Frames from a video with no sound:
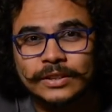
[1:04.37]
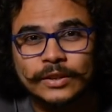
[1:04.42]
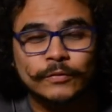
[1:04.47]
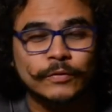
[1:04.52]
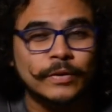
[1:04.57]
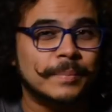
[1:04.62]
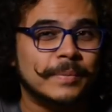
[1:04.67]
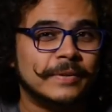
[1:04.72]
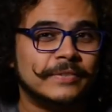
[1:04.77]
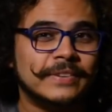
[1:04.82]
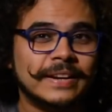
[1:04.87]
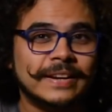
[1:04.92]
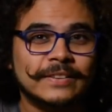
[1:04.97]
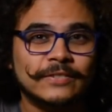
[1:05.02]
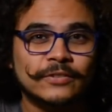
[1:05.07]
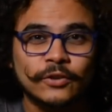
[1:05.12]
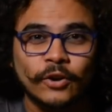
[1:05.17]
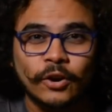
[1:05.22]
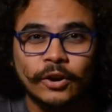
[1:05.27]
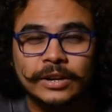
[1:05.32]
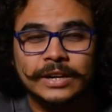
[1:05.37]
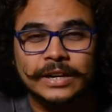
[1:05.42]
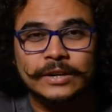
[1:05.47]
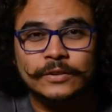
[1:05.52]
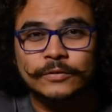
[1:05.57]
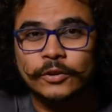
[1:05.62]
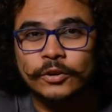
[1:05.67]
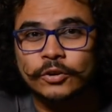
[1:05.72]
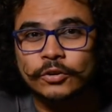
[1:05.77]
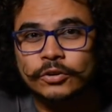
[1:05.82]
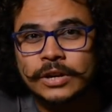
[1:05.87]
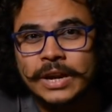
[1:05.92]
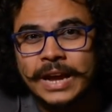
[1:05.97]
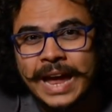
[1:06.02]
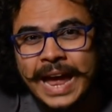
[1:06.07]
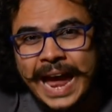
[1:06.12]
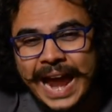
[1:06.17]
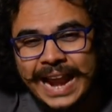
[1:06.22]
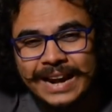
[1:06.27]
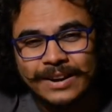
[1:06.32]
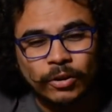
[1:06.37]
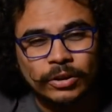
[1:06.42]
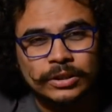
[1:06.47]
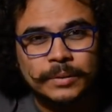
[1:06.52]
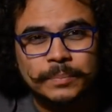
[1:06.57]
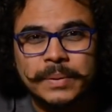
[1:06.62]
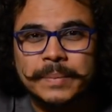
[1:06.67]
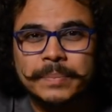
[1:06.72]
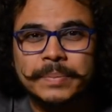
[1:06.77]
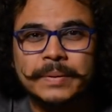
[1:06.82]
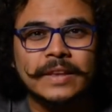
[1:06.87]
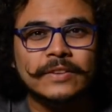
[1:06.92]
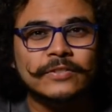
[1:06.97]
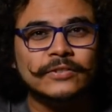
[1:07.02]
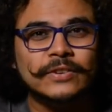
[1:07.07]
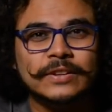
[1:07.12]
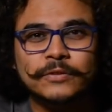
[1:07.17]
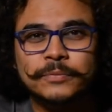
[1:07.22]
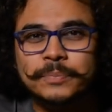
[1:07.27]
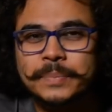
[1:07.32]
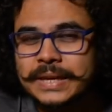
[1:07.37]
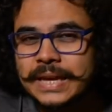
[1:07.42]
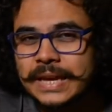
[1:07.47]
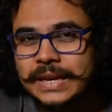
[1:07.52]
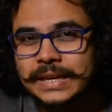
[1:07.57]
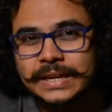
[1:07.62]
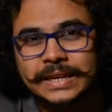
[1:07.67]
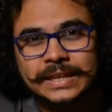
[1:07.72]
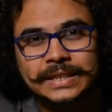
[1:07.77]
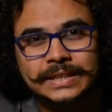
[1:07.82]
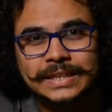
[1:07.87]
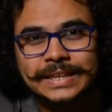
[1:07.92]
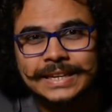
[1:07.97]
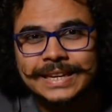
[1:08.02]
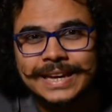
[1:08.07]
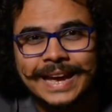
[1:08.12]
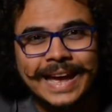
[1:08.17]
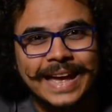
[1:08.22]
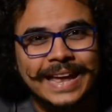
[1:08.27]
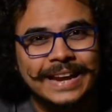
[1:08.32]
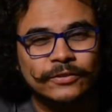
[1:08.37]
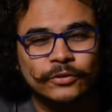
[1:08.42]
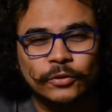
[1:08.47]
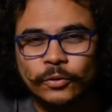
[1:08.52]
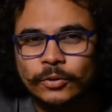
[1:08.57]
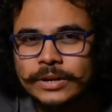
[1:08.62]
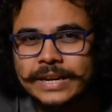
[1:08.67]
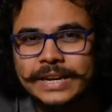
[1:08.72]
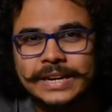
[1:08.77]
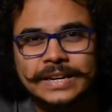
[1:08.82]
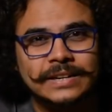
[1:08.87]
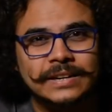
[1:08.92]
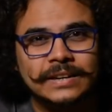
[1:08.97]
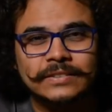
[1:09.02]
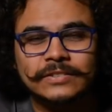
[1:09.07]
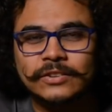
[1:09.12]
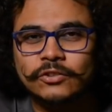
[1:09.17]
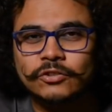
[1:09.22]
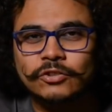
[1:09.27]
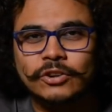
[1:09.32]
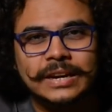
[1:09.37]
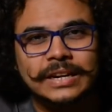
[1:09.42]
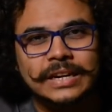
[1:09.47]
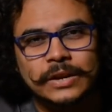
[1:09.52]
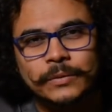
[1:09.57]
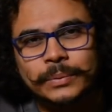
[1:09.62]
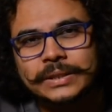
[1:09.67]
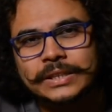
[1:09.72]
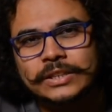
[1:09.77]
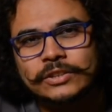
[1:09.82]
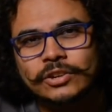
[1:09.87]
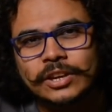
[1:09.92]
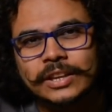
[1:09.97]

The film is set in Scotland and all the people are still speaking in Hindi, and it's only Indians interacting with each